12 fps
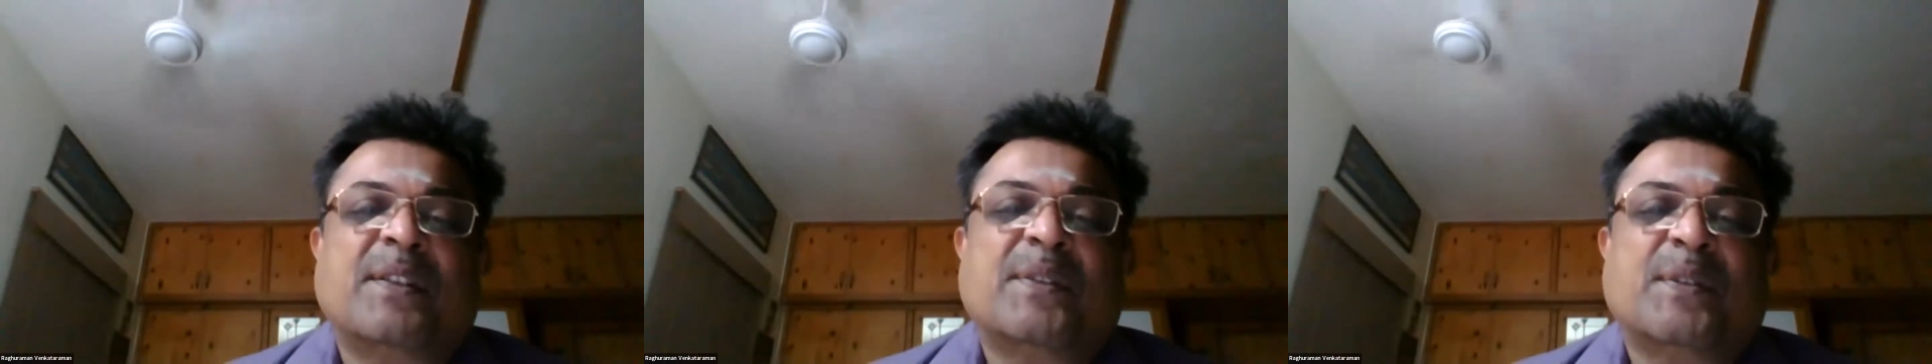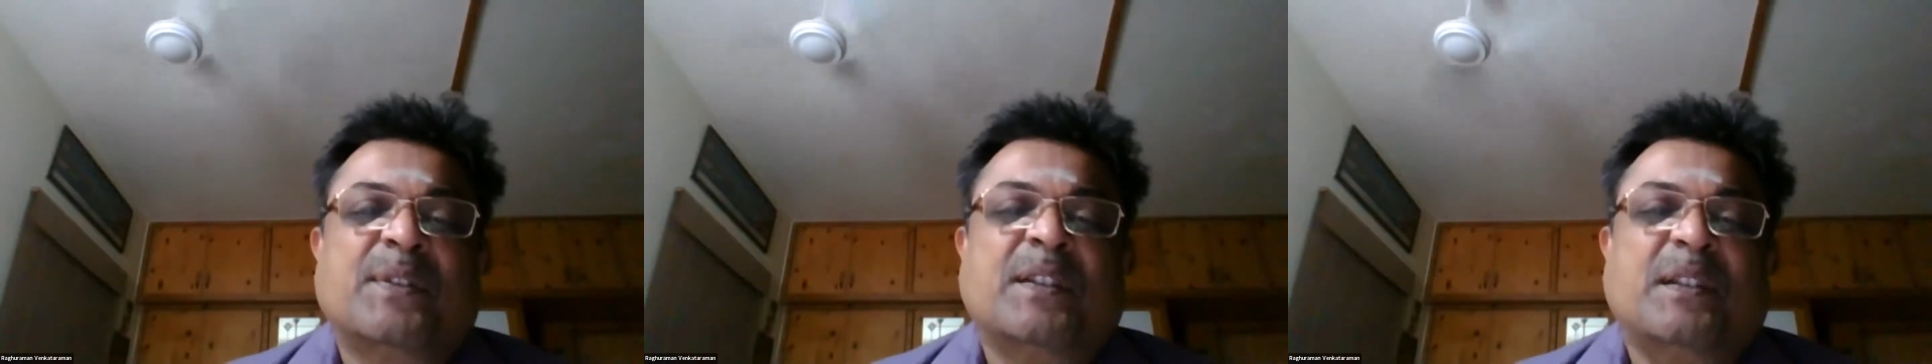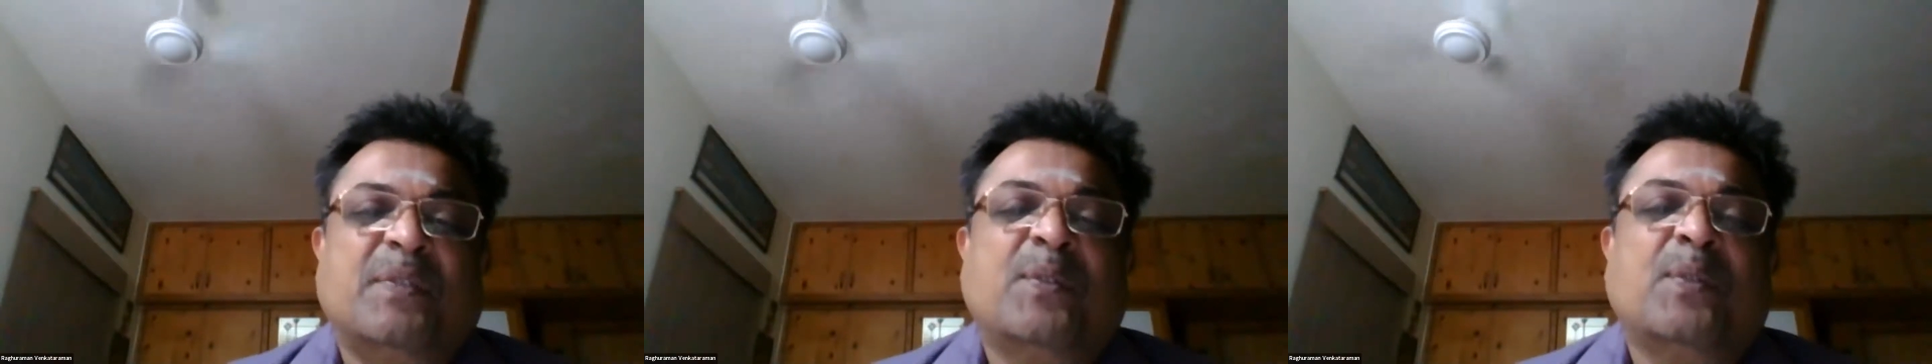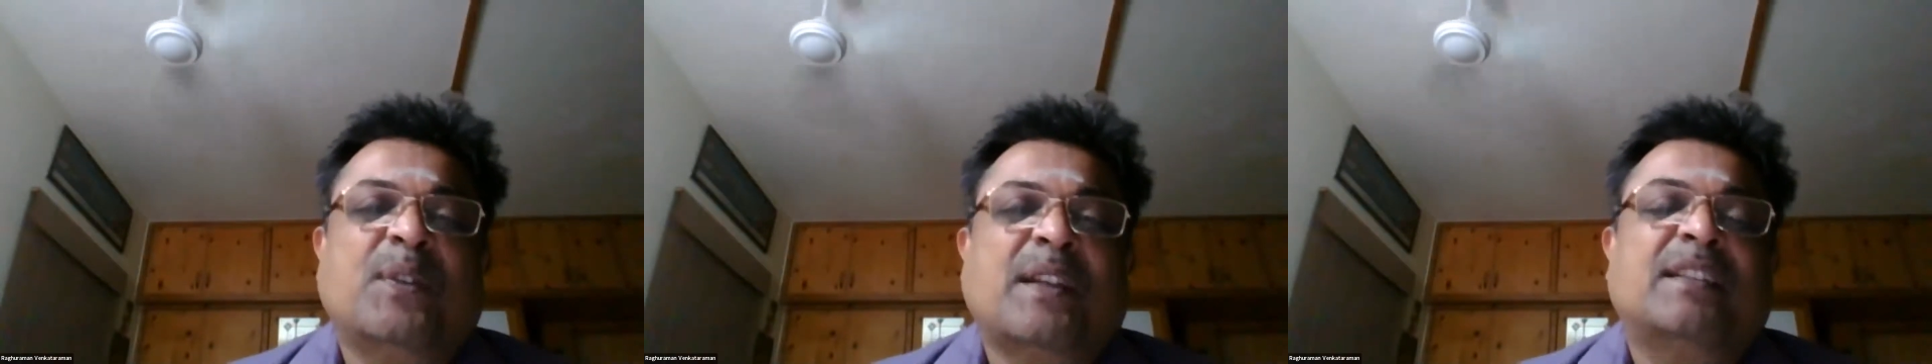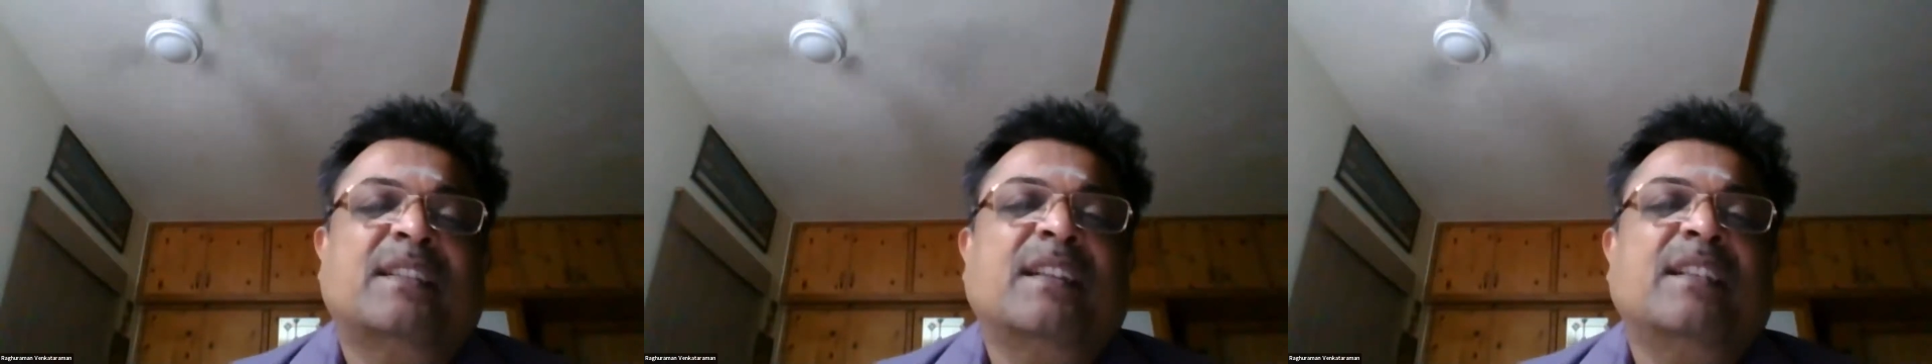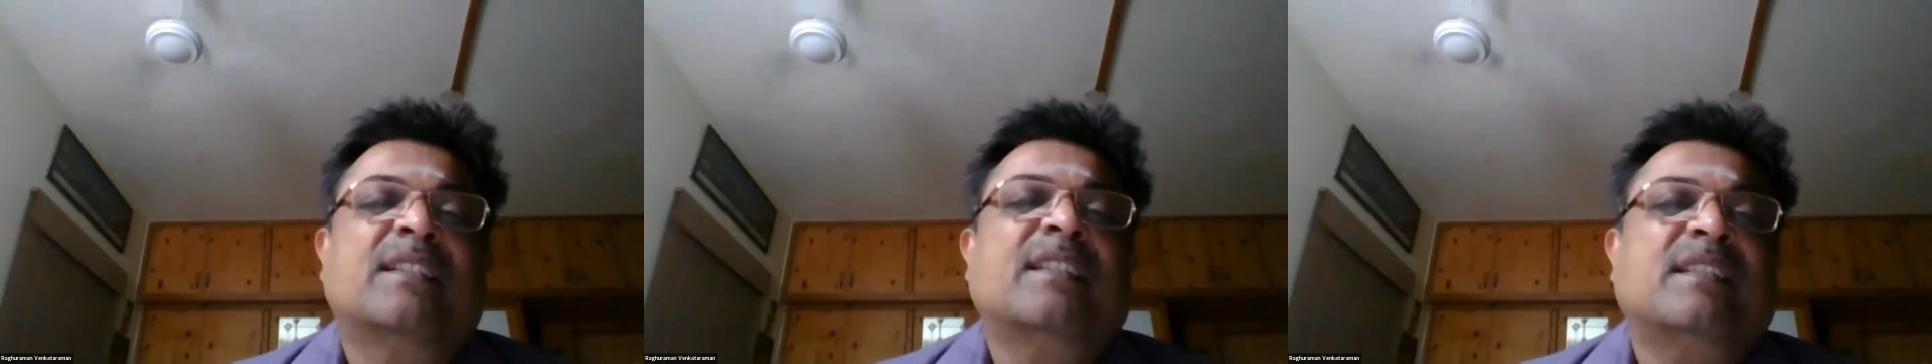So therefore, I
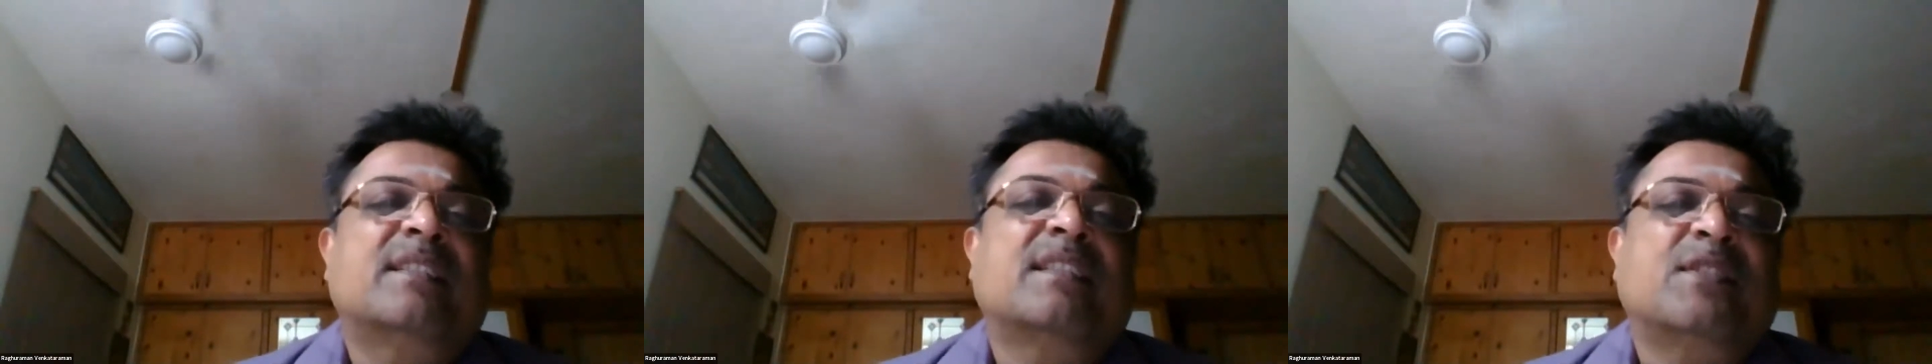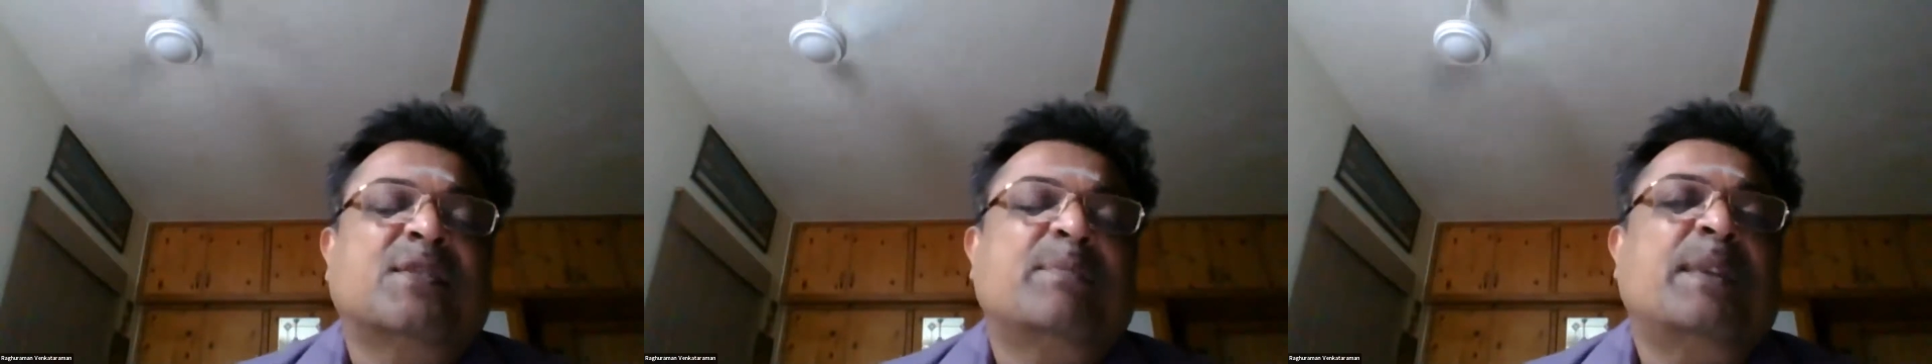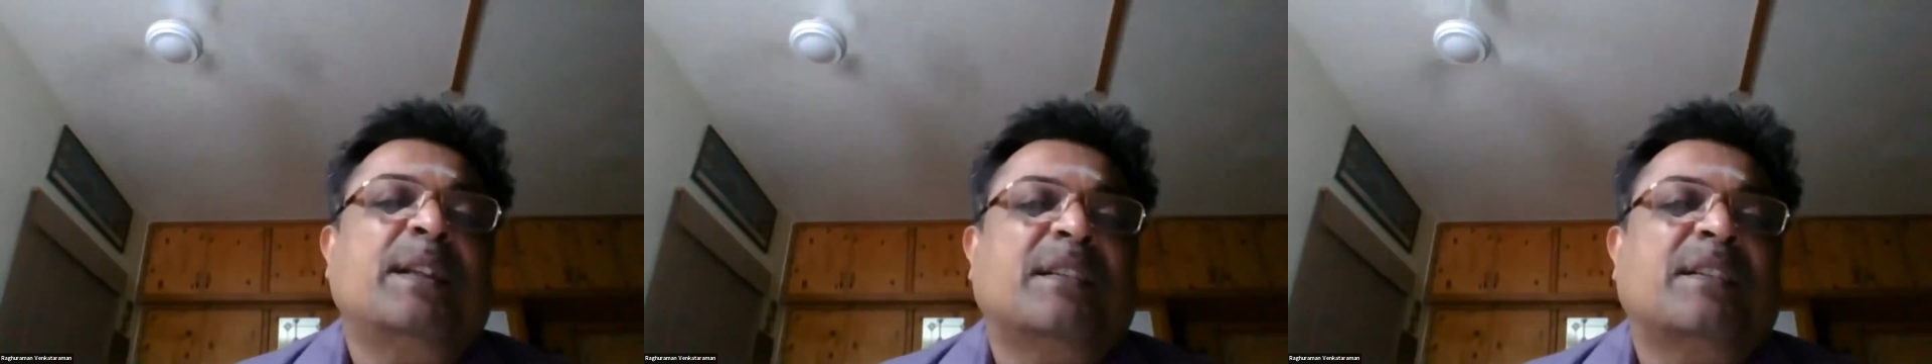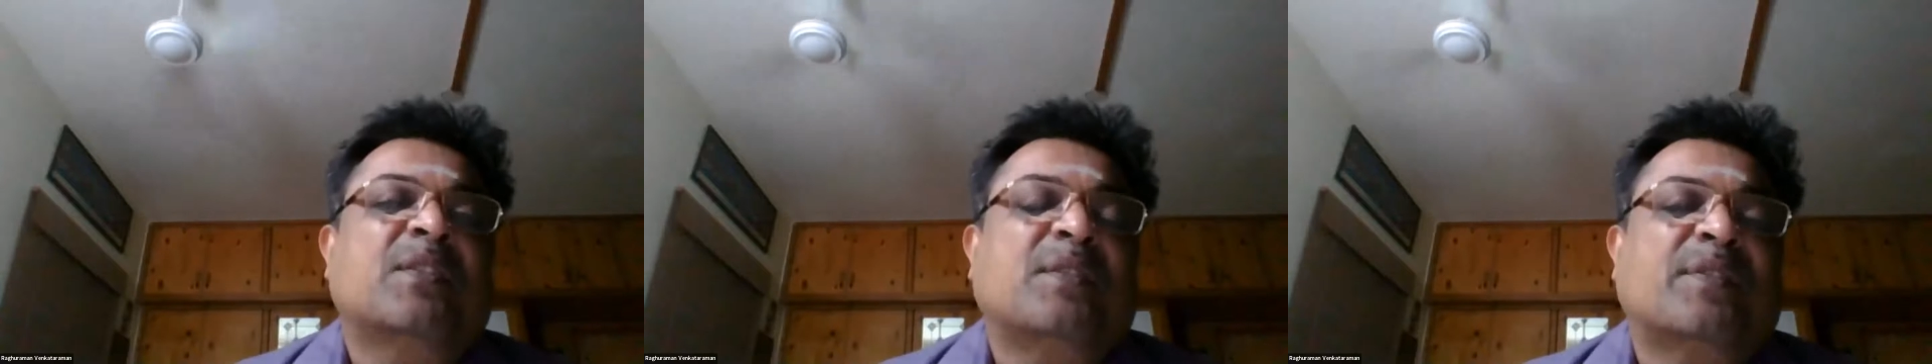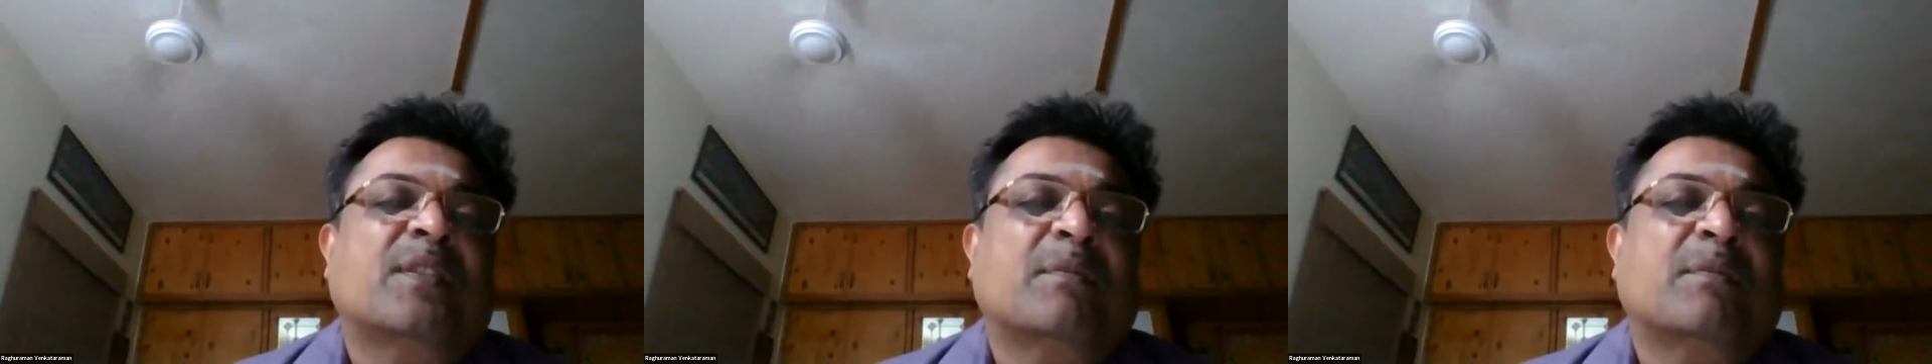think this judgment is of